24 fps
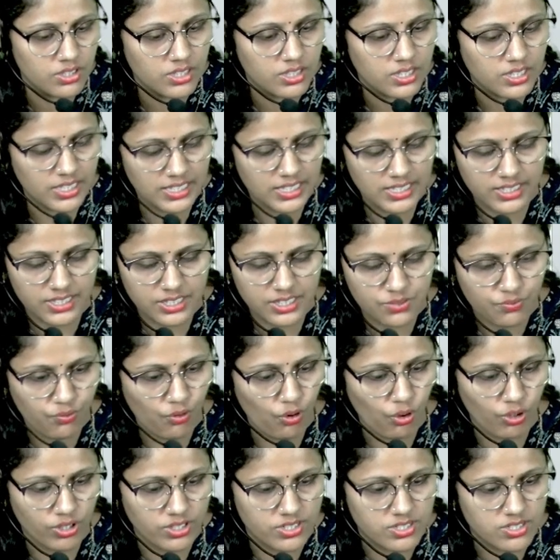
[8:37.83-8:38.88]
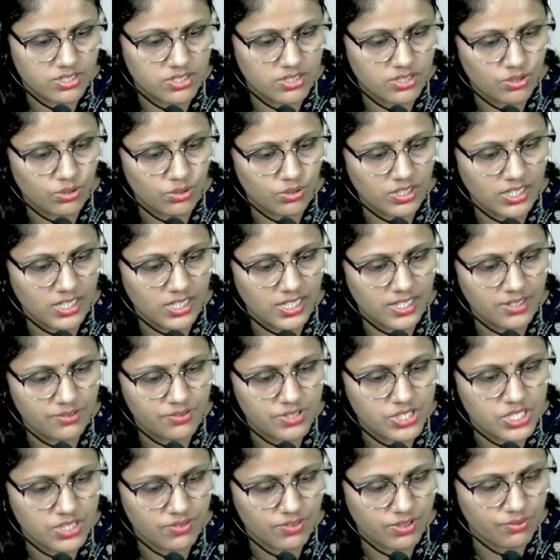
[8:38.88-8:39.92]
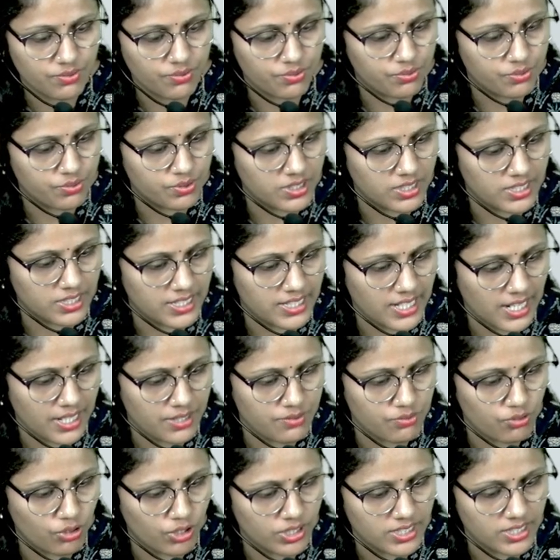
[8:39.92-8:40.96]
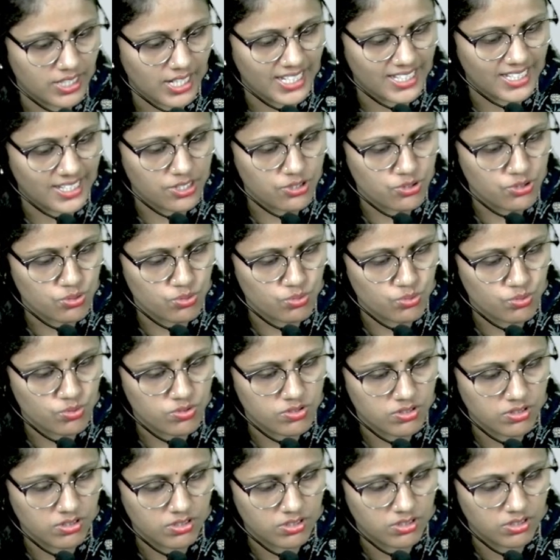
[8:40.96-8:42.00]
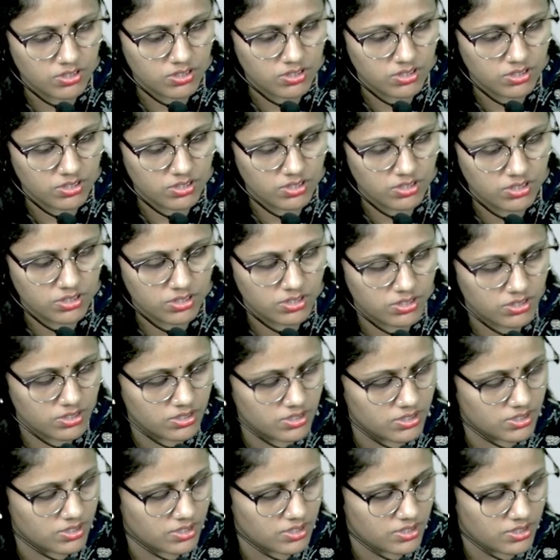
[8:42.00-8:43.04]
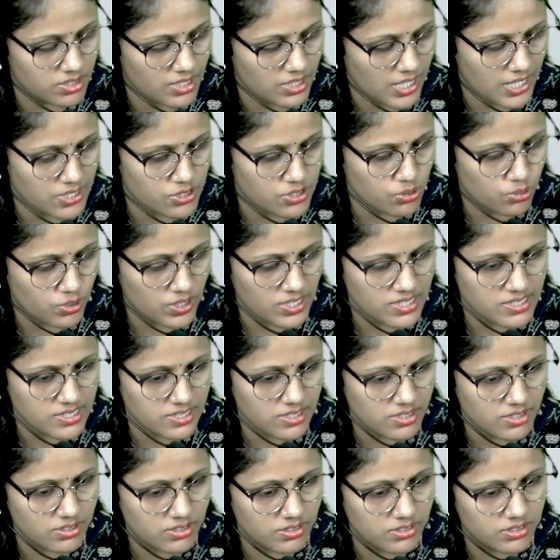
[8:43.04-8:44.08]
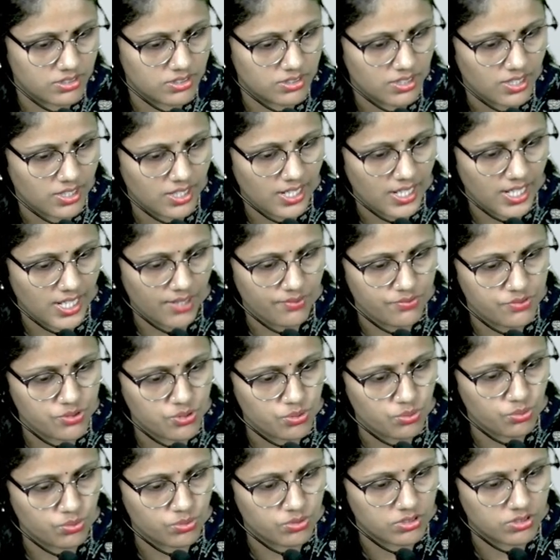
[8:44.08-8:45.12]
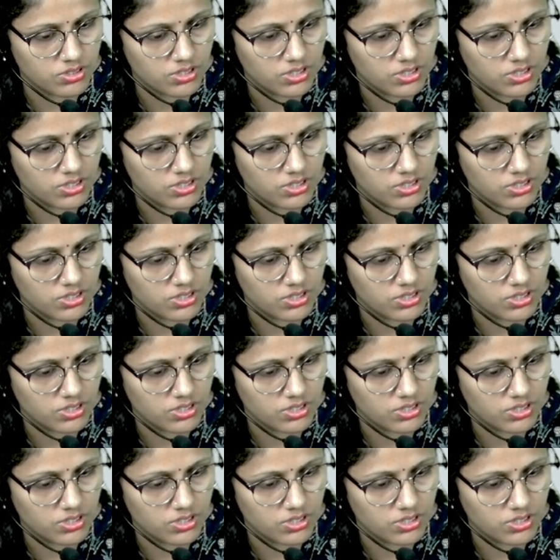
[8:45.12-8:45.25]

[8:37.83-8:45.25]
Colors, fonts. So color, whichever color I want, I can choose. As you can see here, I have choose.